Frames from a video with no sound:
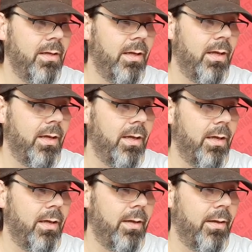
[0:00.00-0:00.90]

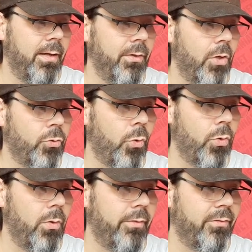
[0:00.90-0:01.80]
a
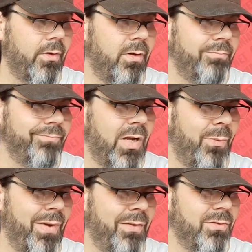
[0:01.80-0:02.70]
total of
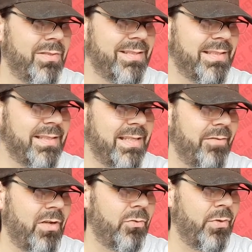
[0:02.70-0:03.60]
around
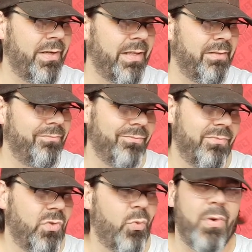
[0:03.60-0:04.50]

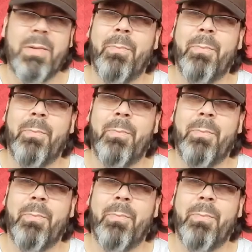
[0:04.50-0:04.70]
720